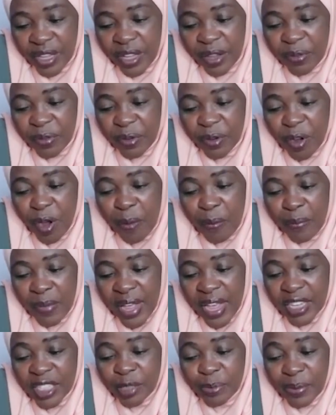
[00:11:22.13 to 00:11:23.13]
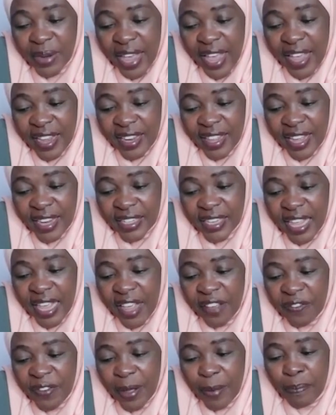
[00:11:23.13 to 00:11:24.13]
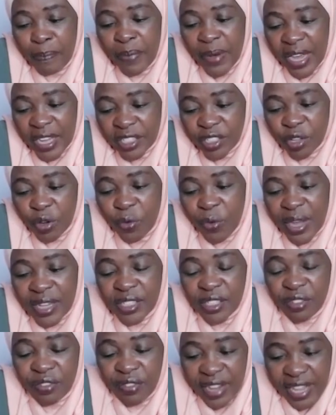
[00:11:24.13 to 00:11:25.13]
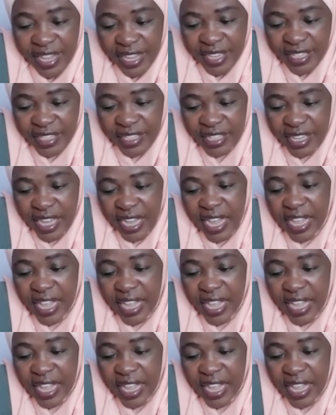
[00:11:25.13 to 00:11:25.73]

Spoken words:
He would explain that if a person was rich,